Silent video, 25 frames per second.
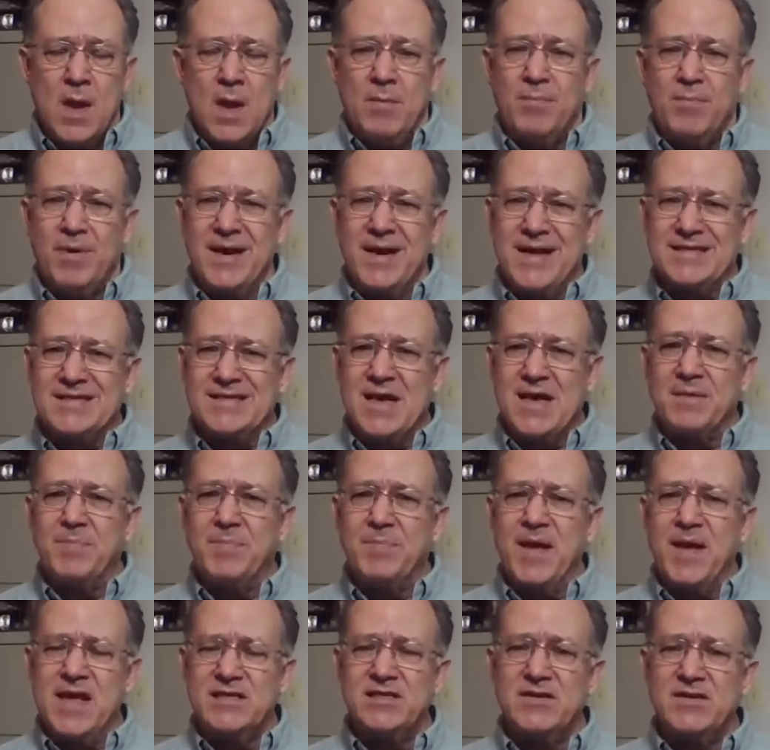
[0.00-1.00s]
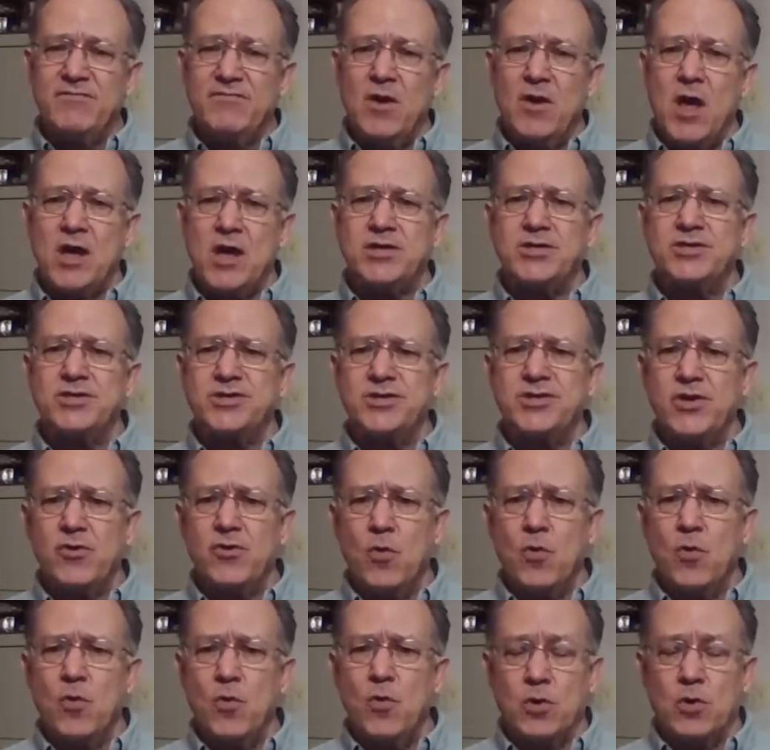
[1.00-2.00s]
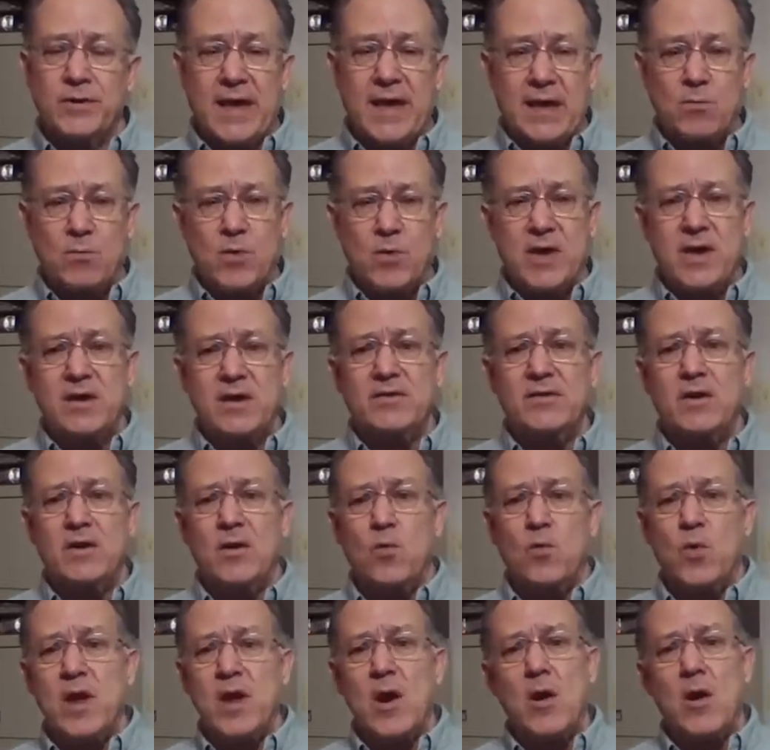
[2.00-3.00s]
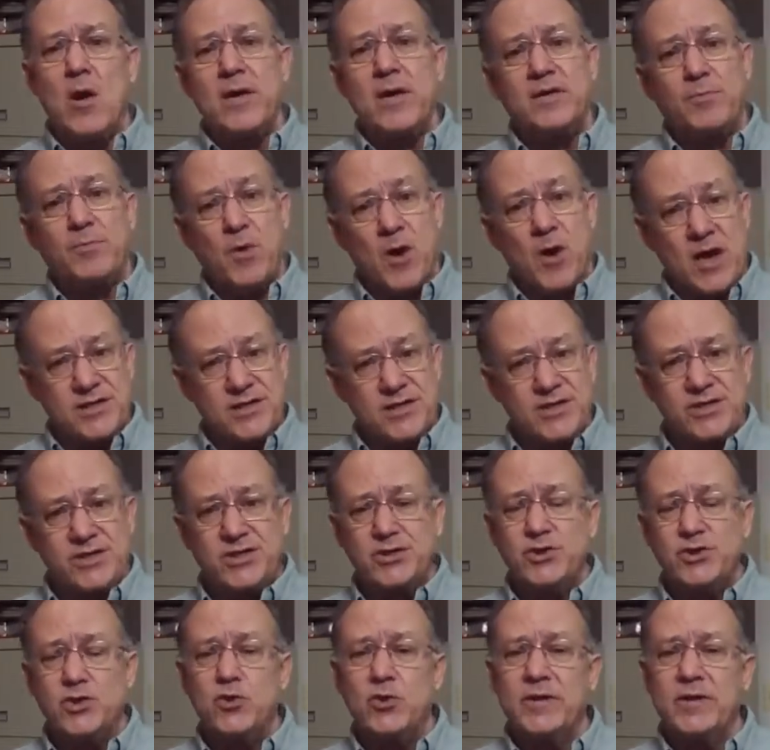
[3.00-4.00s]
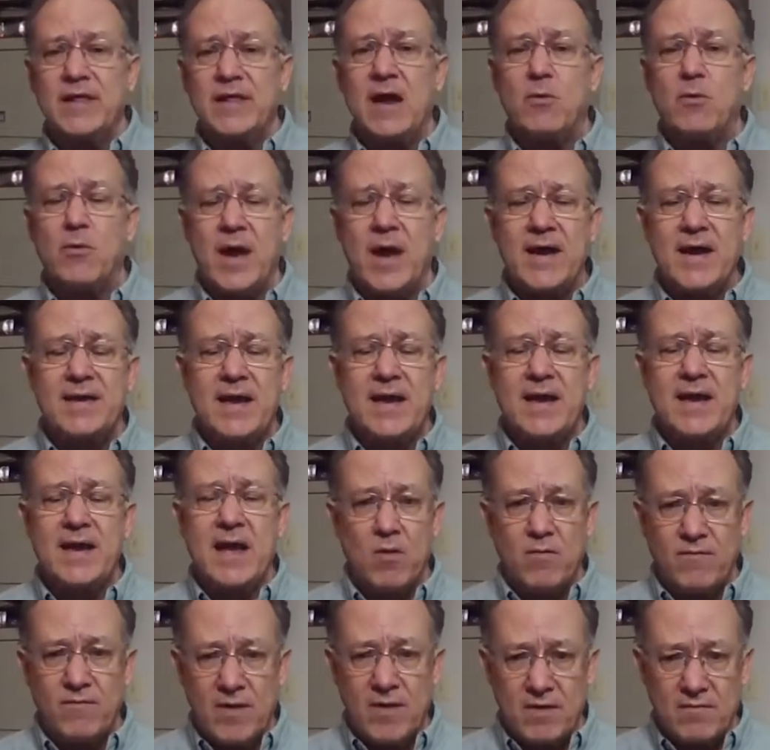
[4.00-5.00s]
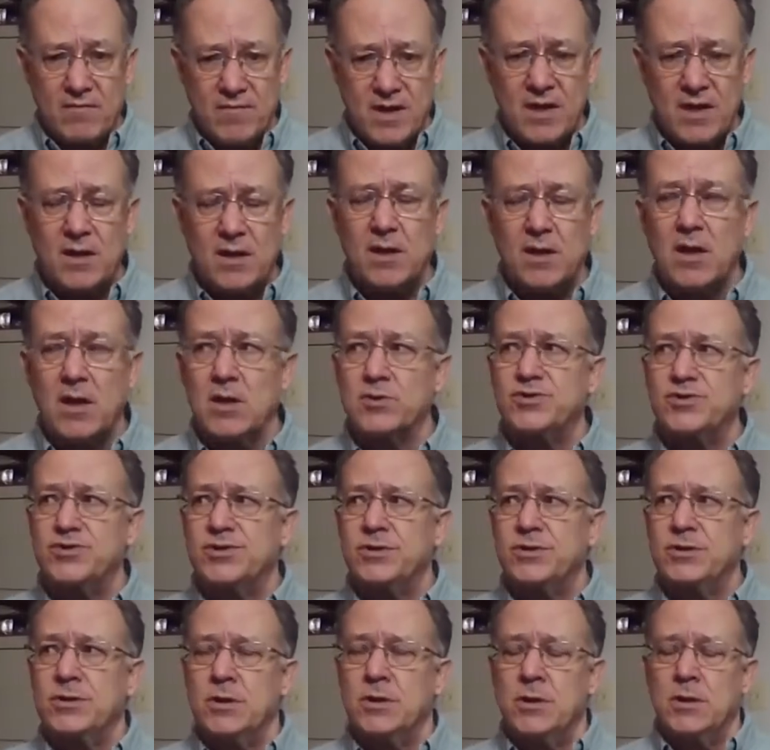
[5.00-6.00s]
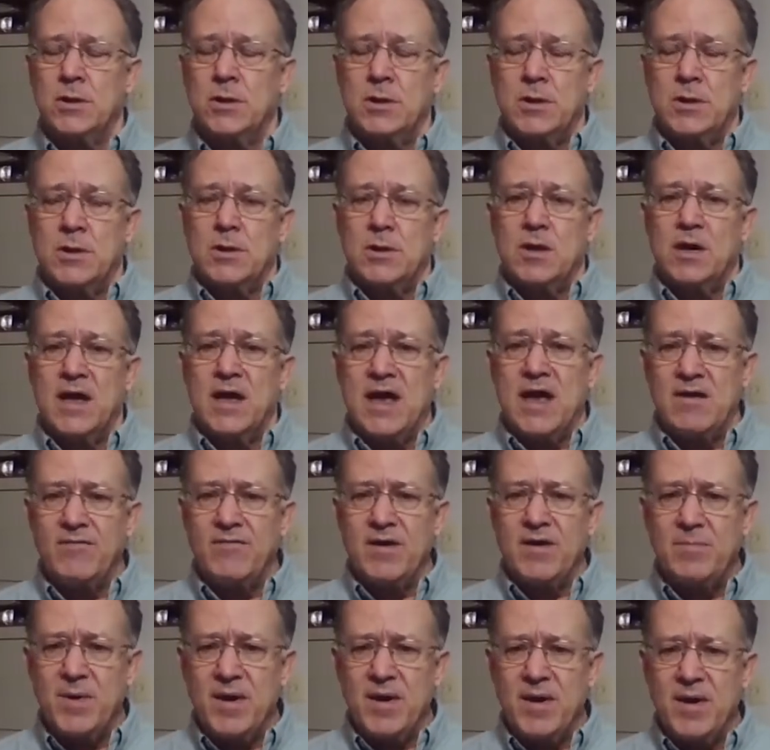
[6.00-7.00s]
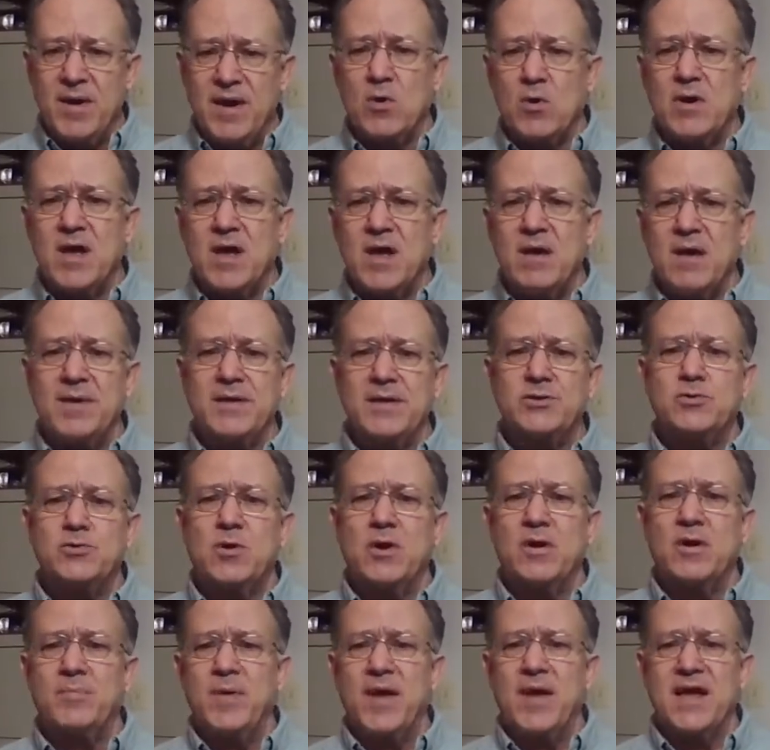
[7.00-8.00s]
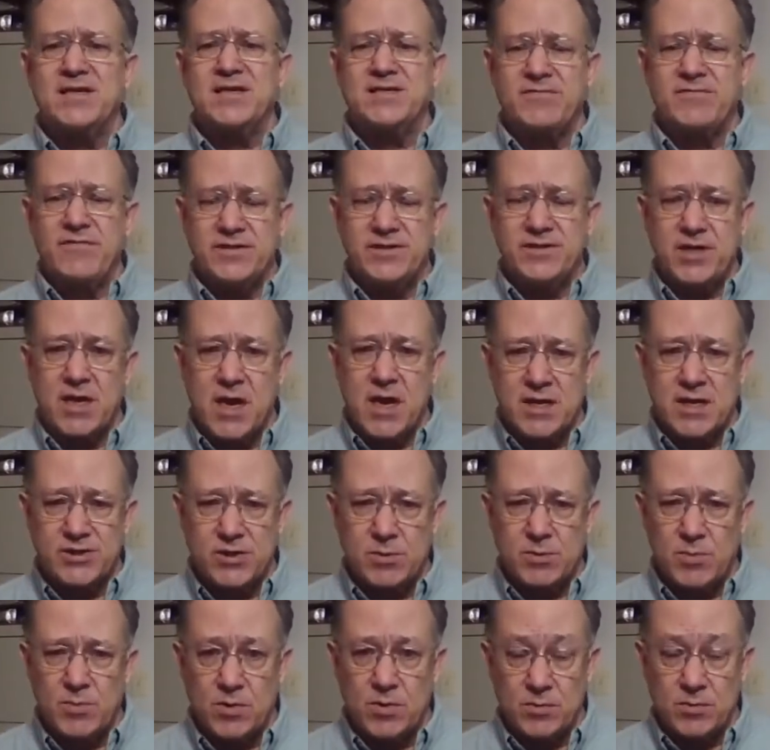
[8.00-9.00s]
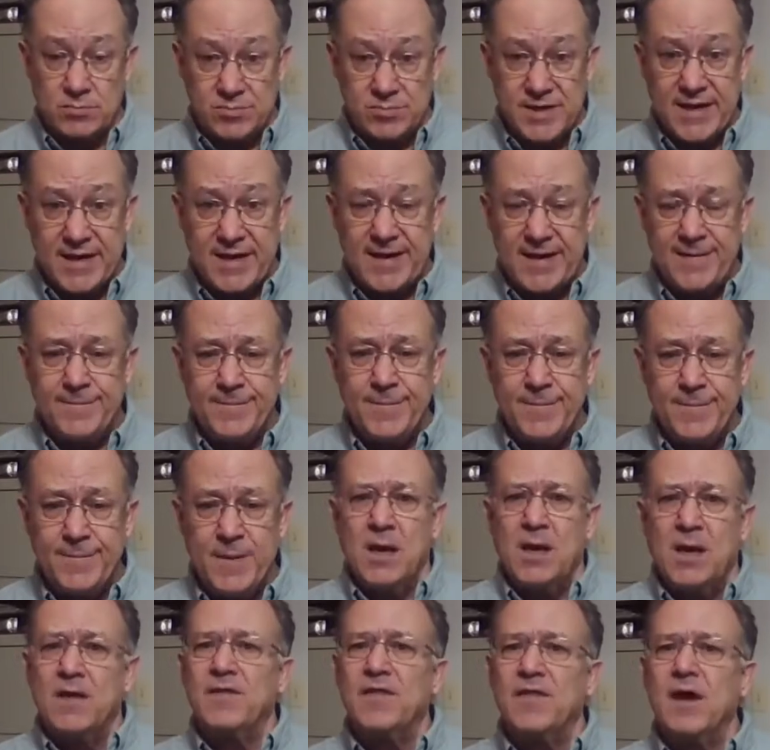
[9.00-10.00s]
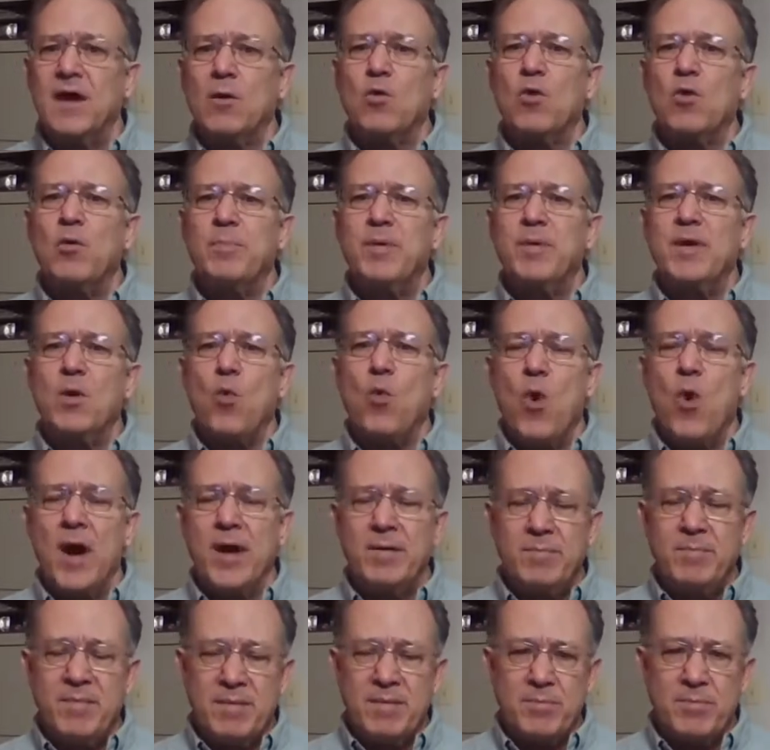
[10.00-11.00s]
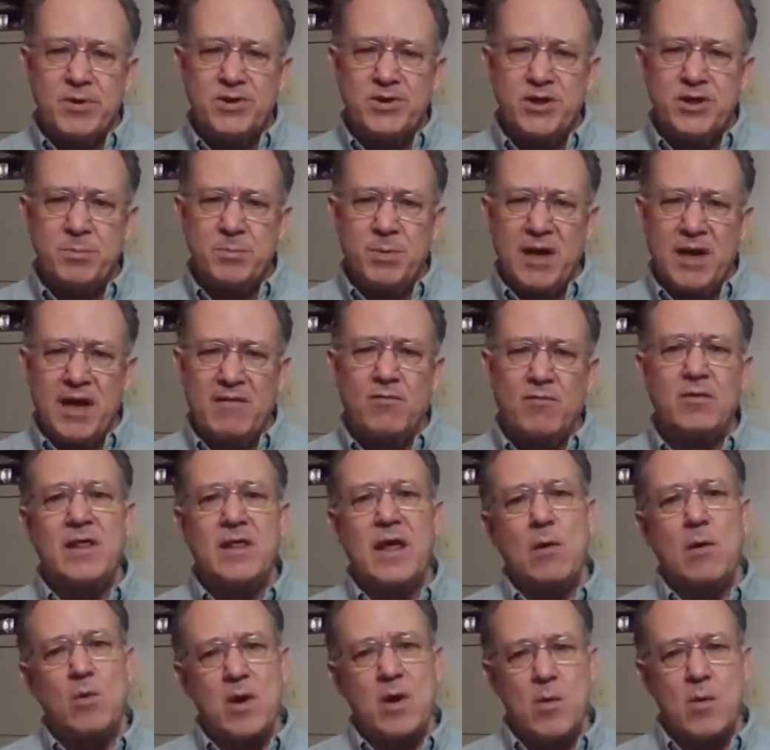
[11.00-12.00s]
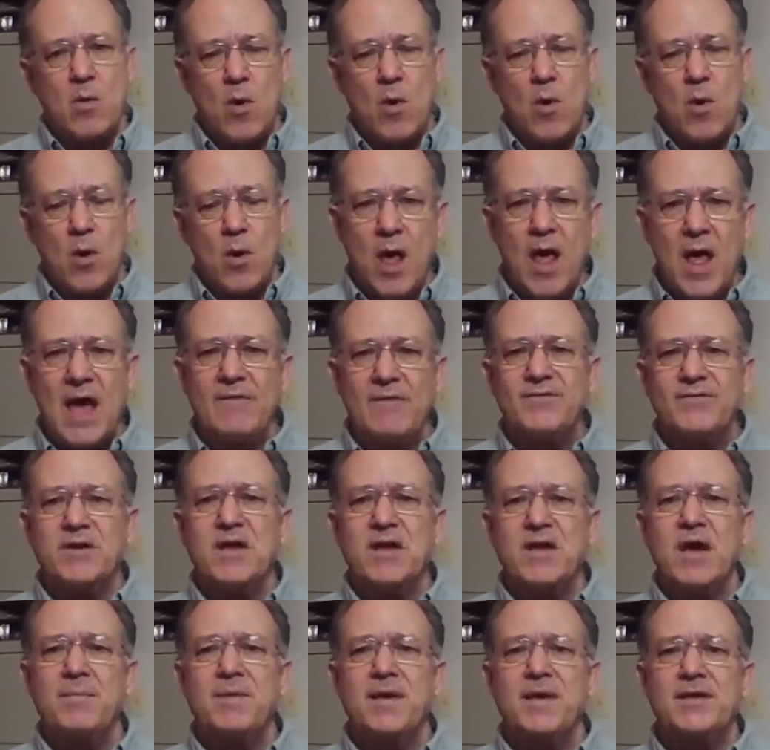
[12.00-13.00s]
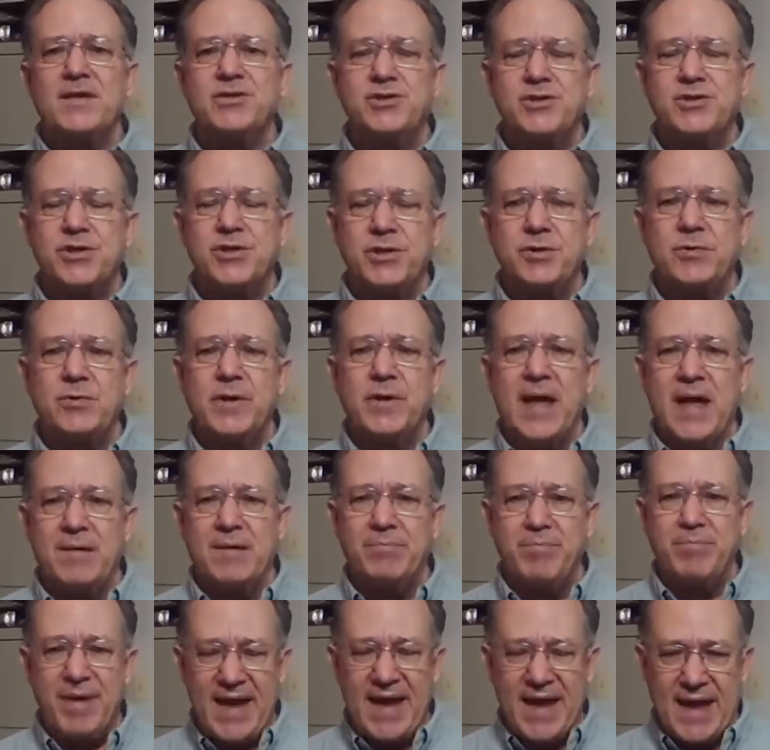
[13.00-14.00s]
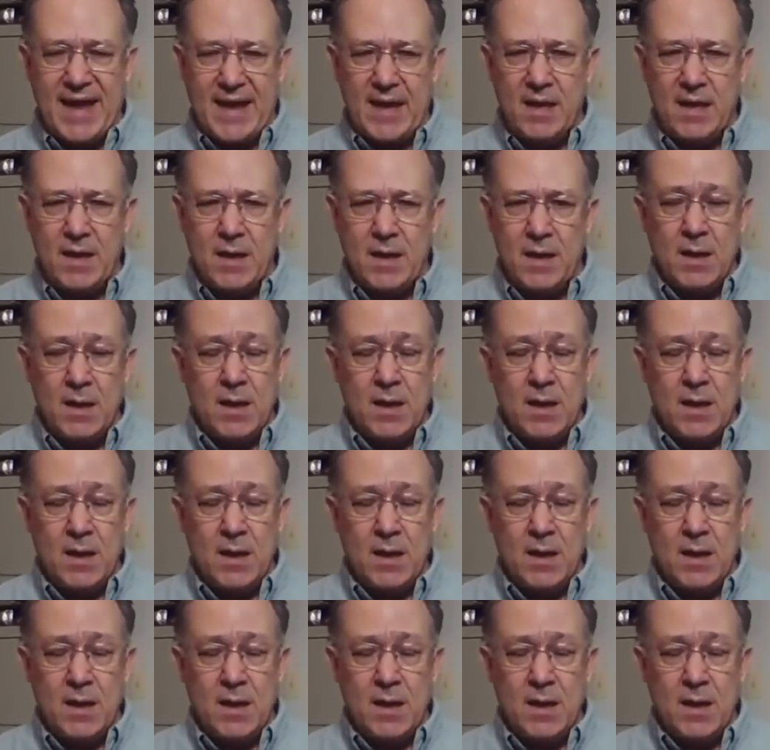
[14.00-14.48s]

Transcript: But as Onpassive launches to the world, and we are in the process of doing that right now, we're very, very close, everybody will come into Onpassive as a customer, okay? There will be one membership level that we will all have to come into and pay.